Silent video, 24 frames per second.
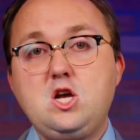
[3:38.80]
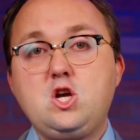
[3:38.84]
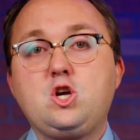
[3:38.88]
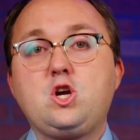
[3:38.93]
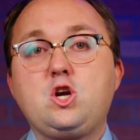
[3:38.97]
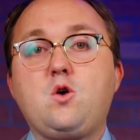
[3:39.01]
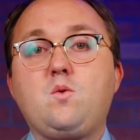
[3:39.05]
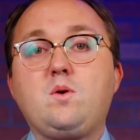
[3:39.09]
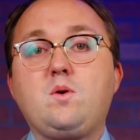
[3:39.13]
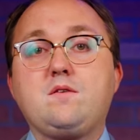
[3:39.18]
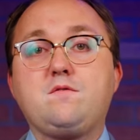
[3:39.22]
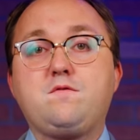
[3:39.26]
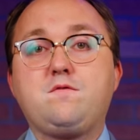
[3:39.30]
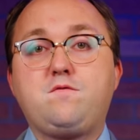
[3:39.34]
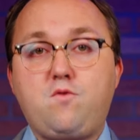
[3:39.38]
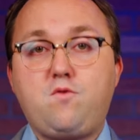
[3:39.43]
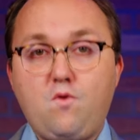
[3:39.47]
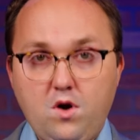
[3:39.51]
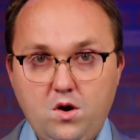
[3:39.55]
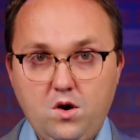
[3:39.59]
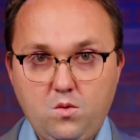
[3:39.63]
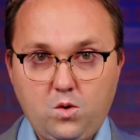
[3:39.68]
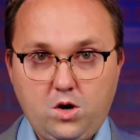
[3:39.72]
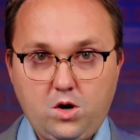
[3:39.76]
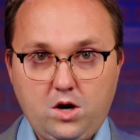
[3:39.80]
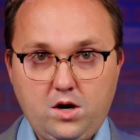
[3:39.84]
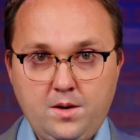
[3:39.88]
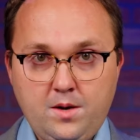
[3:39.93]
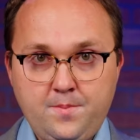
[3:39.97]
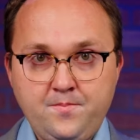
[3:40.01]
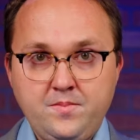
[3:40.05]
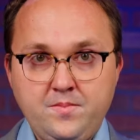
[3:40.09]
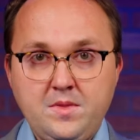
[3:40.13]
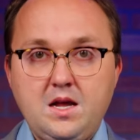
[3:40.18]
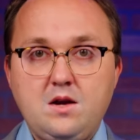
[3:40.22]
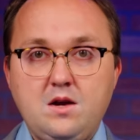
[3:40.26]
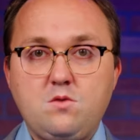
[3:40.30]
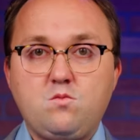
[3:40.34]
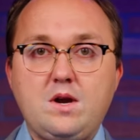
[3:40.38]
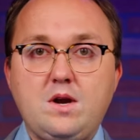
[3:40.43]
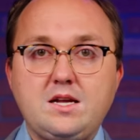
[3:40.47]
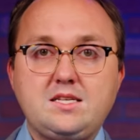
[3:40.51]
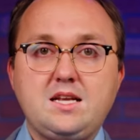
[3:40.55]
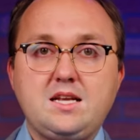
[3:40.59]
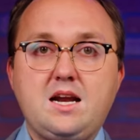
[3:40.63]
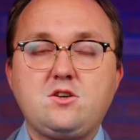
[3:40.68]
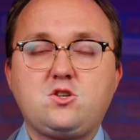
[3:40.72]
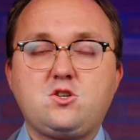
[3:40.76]
Going forward,
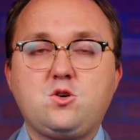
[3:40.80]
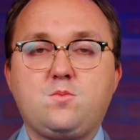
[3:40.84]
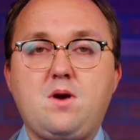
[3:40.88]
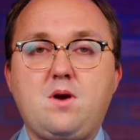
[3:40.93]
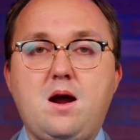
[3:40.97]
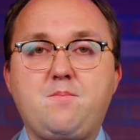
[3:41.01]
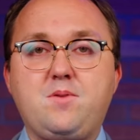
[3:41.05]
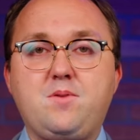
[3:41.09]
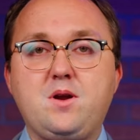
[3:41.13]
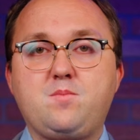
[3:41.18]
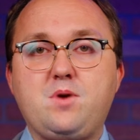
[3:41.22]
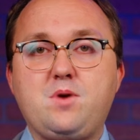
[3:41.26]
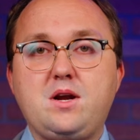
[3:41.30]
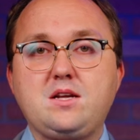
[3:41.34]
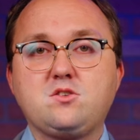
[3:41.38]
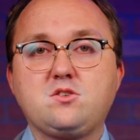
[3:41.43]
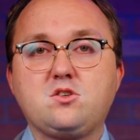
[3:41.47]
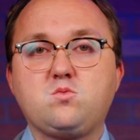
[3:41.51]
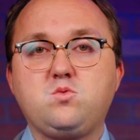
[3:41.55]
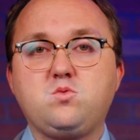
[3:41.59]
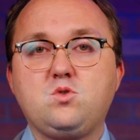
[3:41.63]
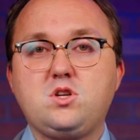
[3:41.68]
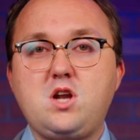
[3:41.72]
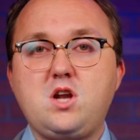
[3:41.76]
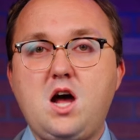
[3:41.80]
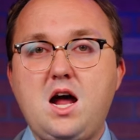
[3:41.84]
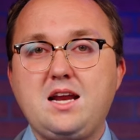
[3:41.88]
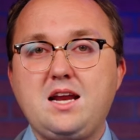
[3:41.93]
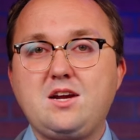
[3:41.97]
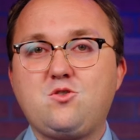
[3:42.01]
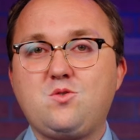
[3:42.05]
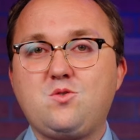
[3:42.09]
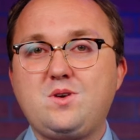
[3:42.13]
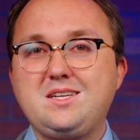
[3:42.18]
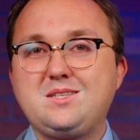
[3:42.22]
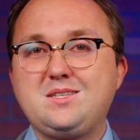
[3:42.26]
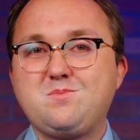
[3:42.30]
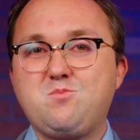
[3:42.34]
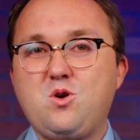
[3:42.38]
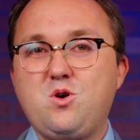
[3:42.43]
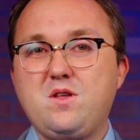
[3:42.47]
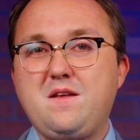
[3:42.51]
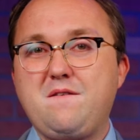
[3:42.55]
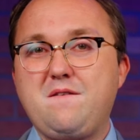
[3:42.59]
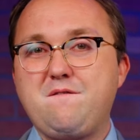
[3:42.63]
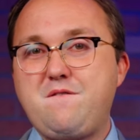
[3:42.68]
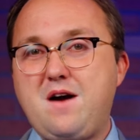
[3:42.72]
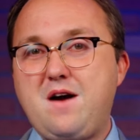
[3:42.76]
residential property appraisals will not increase
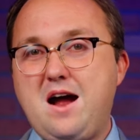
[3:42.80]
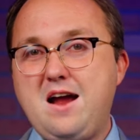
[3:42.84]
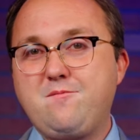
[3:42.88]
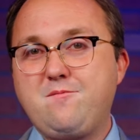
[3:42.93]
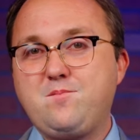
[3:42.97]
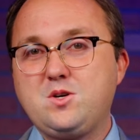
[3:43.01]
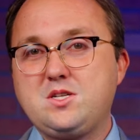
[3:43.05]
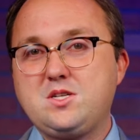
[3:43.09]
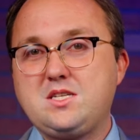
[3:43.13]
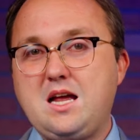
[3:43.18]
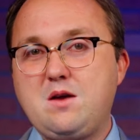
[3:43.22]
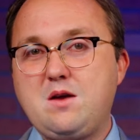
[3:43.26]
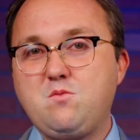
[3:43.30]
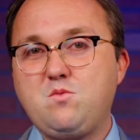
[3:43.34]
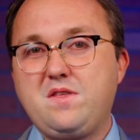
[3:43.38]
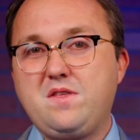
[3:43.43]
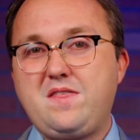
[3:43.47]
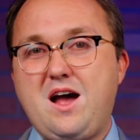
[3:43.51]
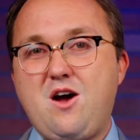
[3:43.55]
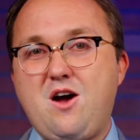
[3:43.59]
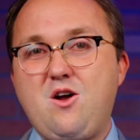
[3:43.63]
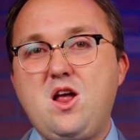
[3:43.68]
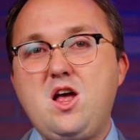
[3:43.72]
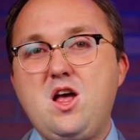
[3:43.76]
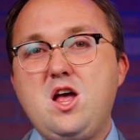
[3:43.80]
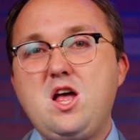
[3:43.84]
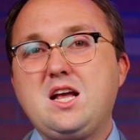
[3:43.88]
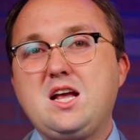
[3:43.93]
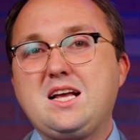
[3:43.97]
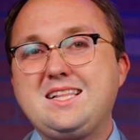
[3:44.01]
more than 5% without